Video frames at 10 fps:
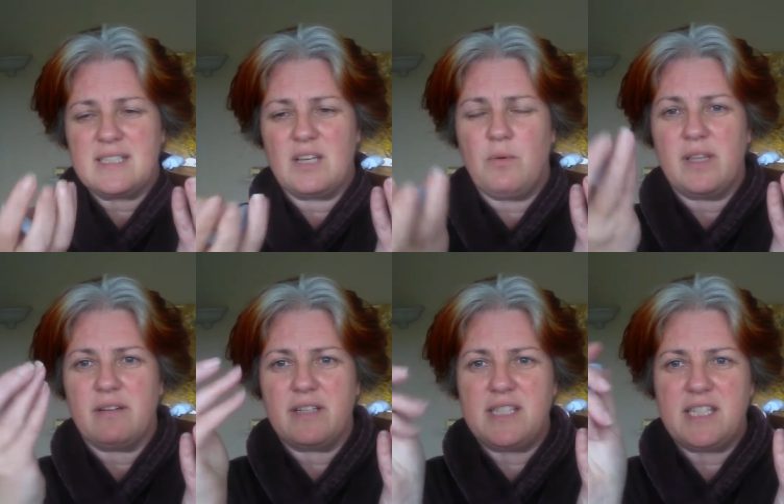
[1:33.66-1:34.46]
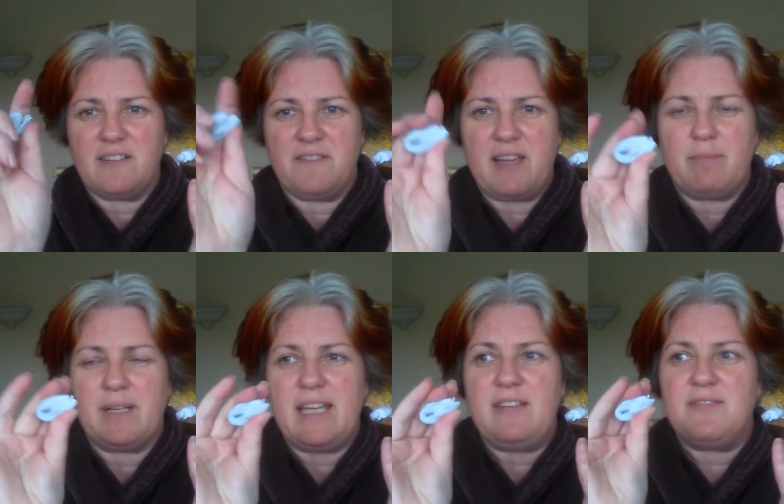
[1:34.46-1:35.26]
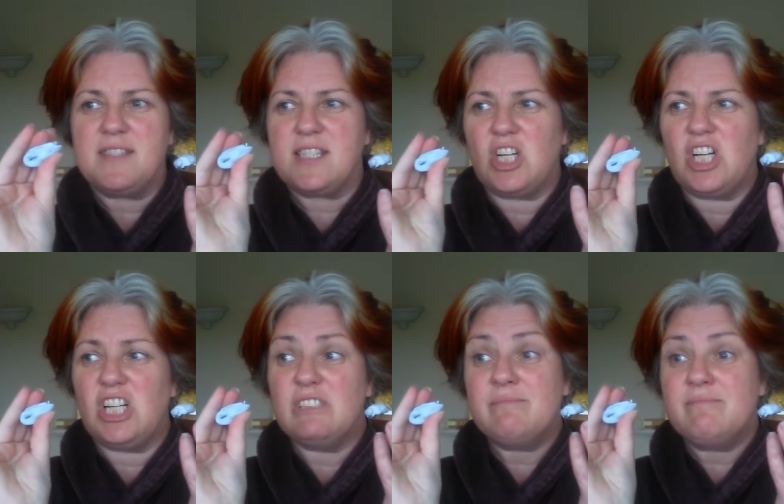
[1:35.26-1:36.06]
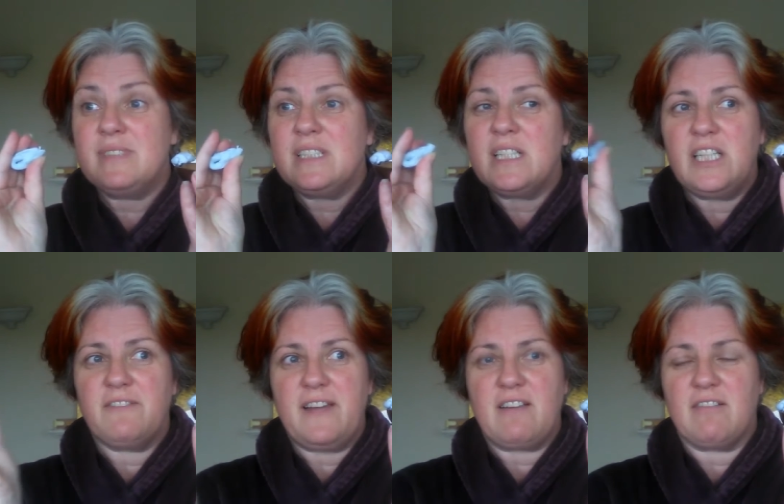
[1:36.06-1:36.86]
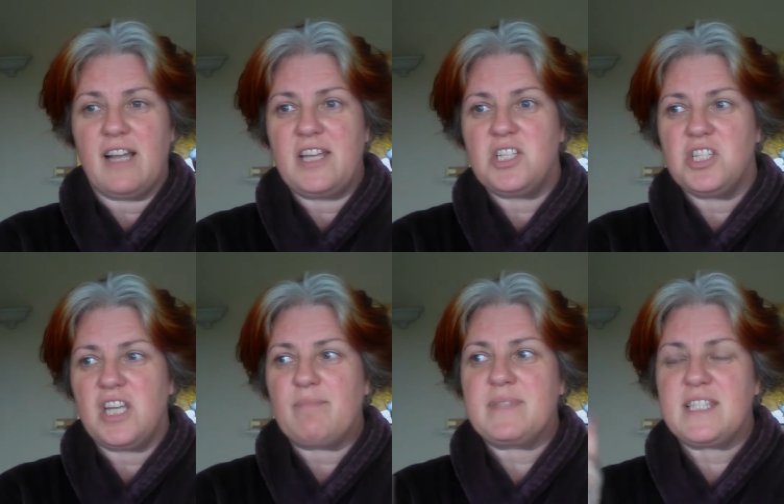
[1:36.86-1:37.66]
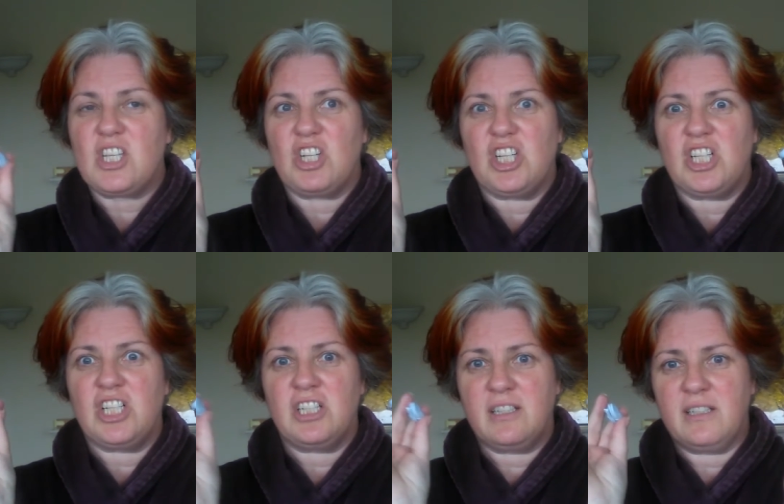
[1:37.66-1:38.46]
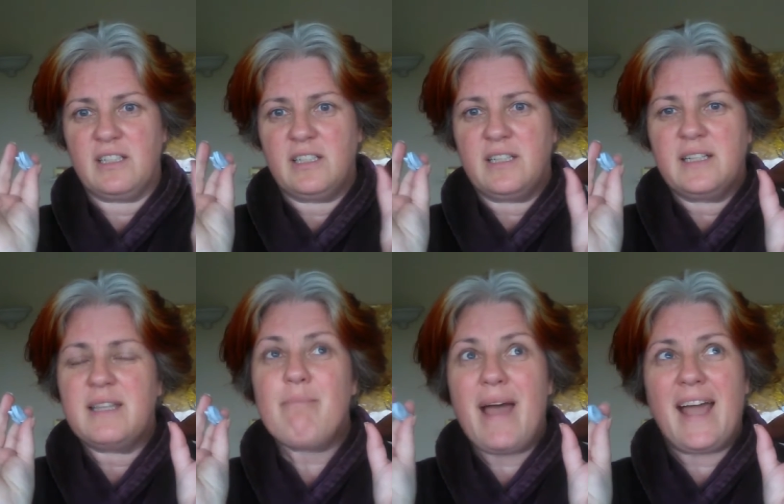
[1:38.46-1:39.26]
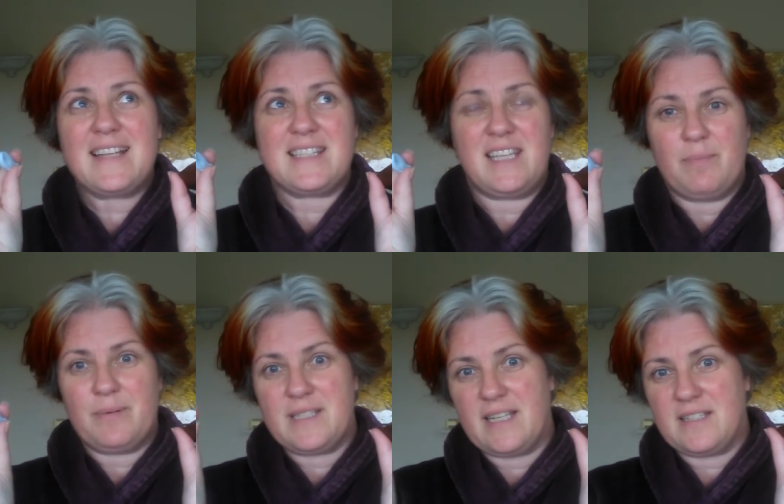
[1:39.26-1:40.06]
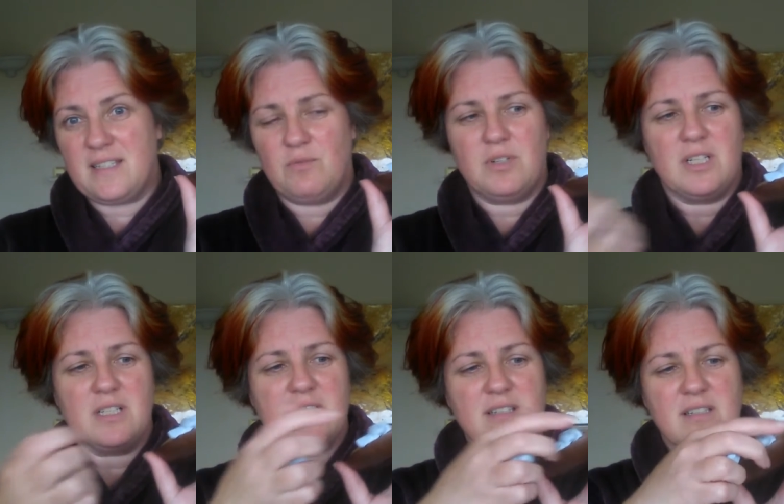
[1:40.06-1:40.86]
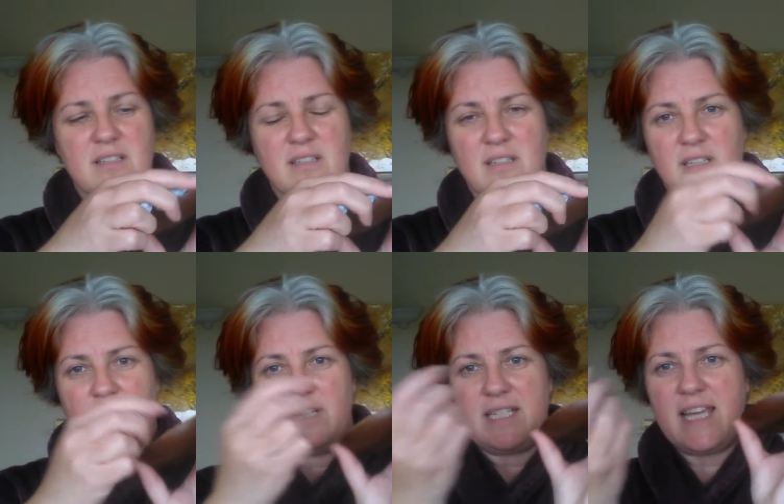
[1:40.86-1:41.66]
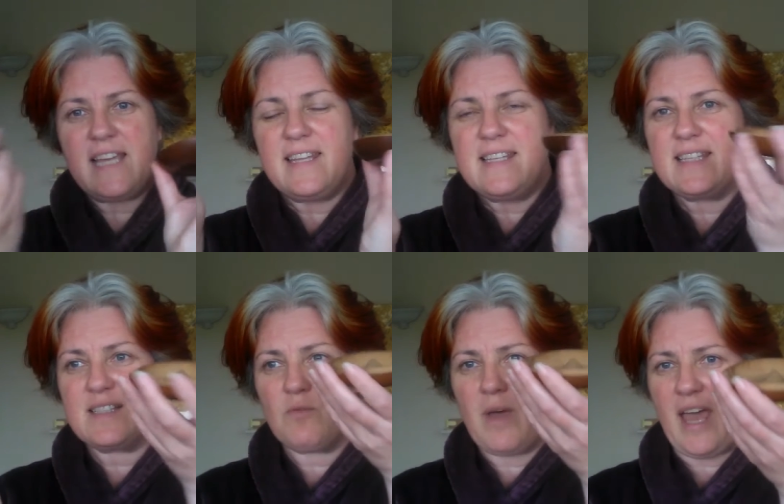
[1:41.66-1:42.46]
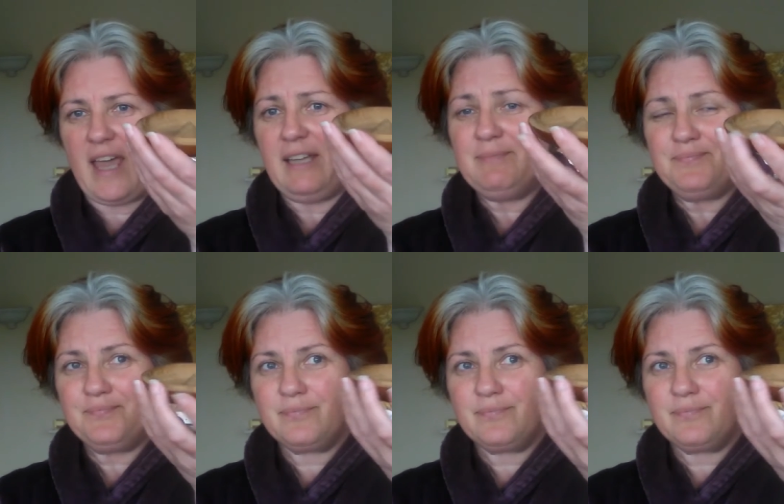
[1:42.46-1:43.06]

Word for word: so whether it's your fake beliefs or your fake relationships or the mask you present in the world, when you take these things away,